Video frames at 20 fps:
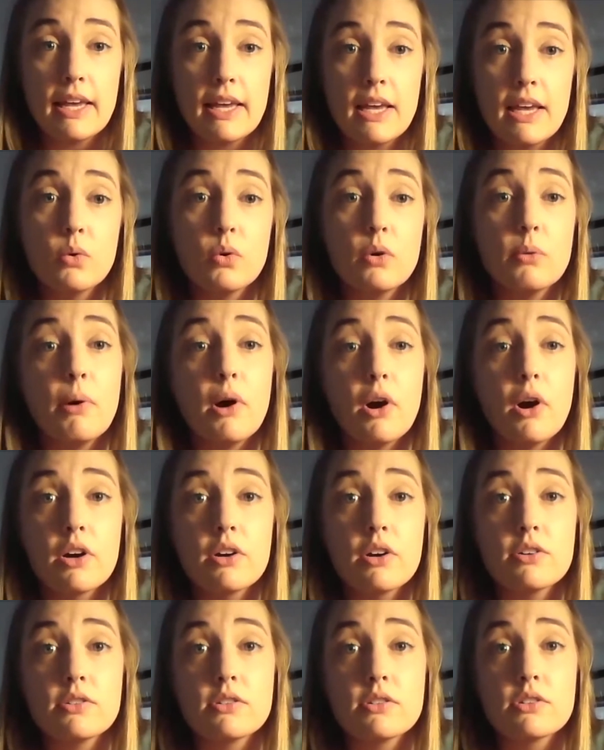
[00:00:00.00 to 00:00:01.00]
equal
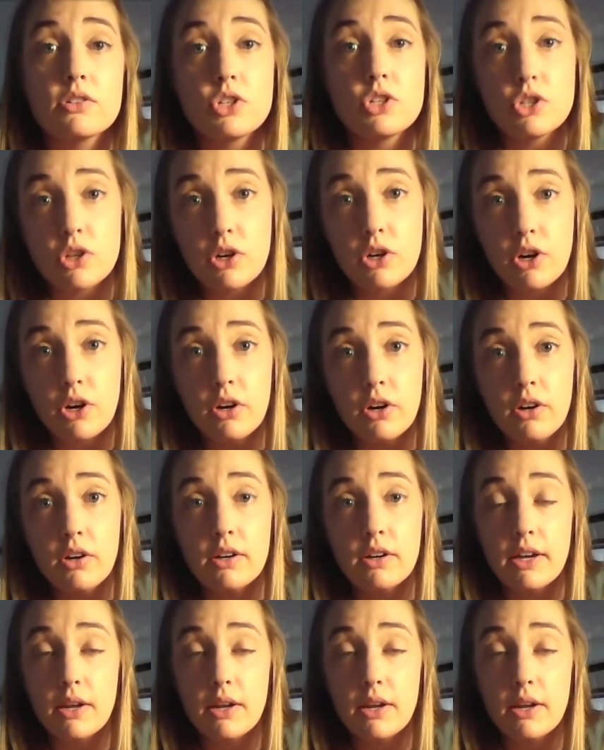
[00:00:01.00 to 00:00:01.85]
parts sugar